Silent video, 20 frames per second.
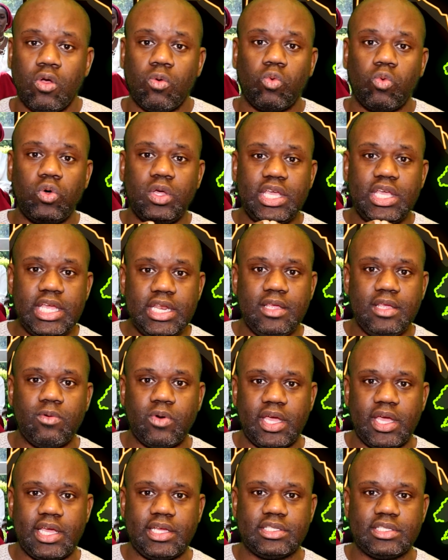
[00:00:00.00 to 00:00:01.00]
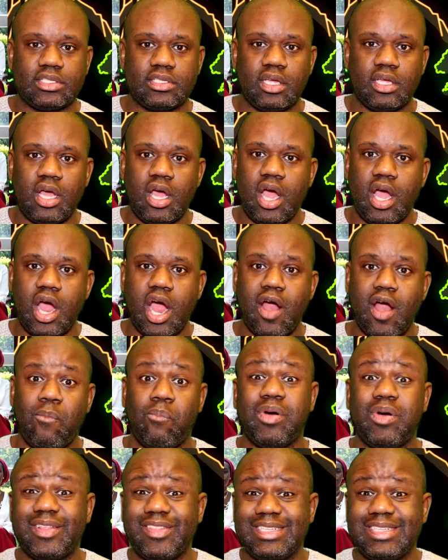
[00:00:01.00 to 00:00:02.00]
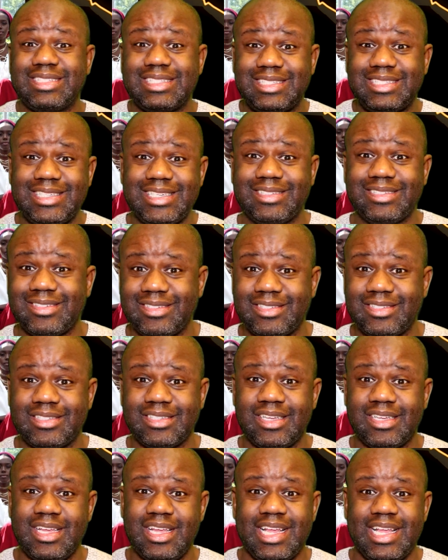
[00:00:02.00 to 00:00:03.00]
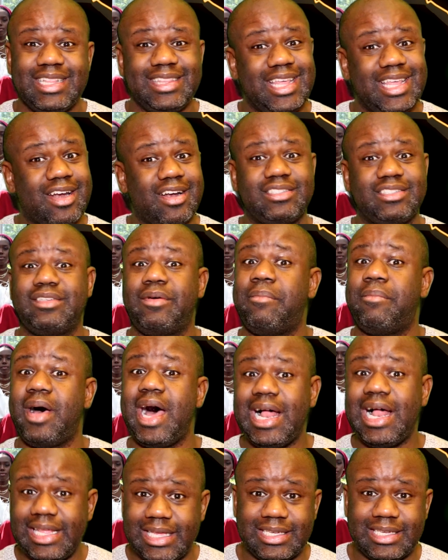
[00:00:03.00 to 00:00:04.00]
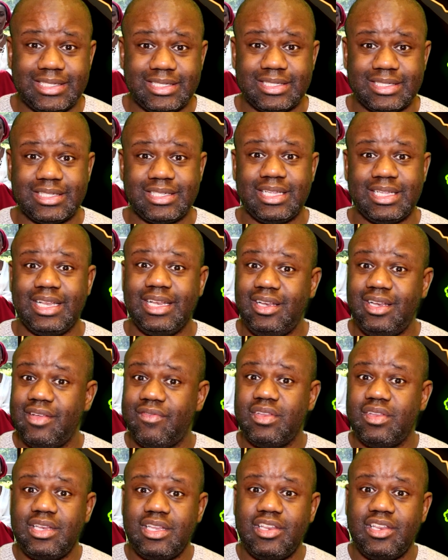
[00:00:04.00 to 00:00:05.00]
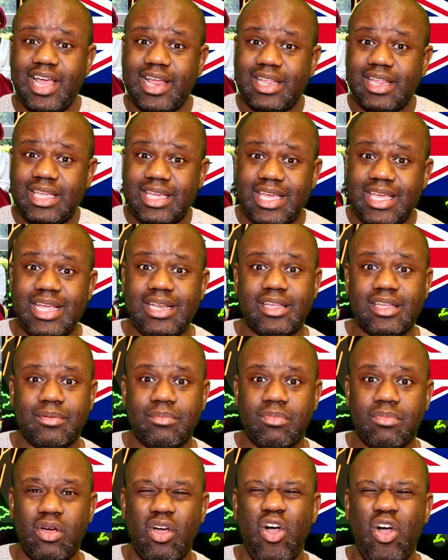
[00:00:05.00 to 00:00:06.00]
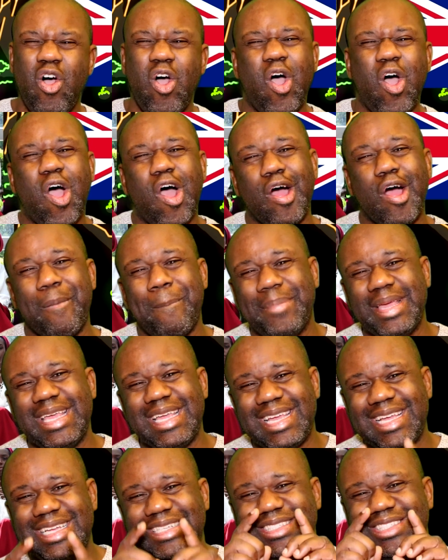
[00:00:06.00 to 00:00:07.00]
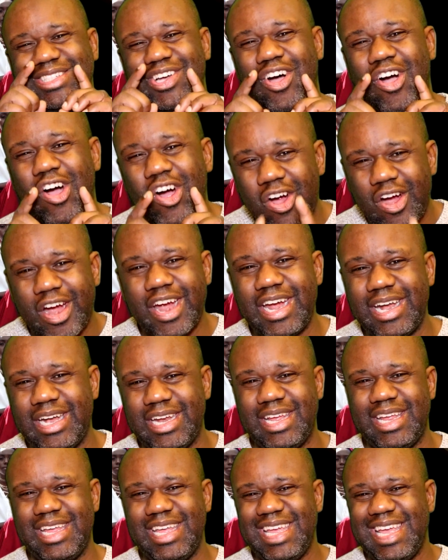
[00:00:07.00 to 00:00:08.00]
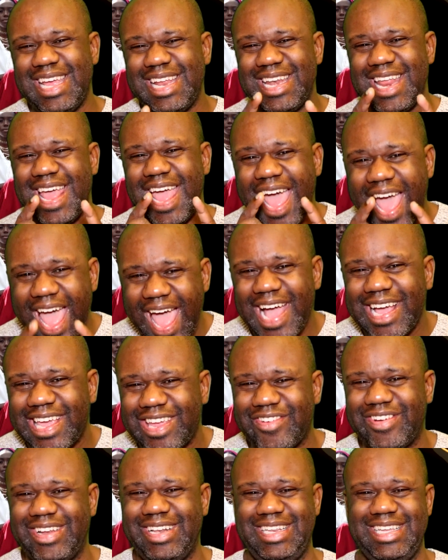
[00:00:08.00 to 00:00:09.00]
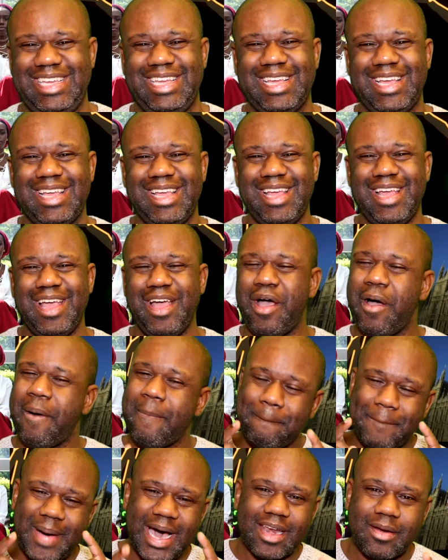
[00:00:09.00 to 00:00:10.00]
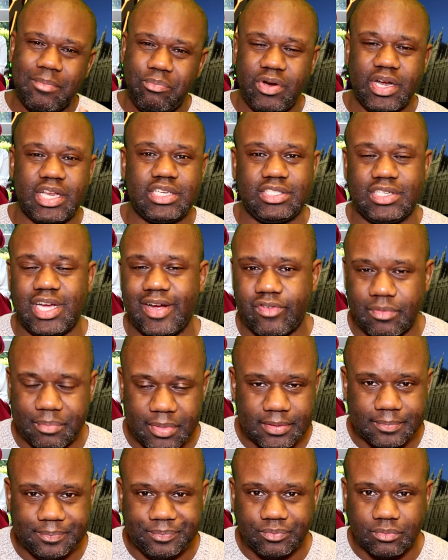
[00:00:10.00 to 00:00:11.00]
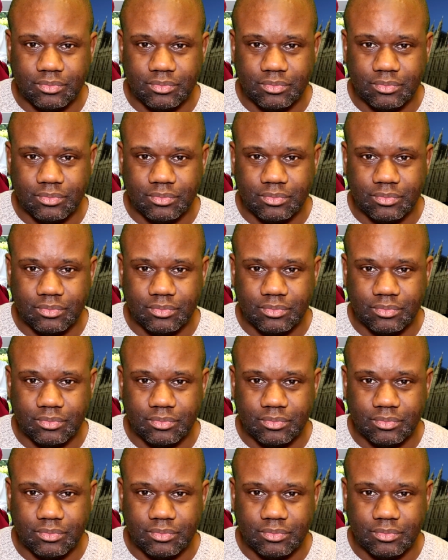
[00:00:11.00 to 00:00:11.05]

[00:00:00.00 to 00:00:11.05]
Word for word: Well, anyways, our brothers and sisters that are Somalians living in the United Kingdom are being targeted inaccurately by the British government.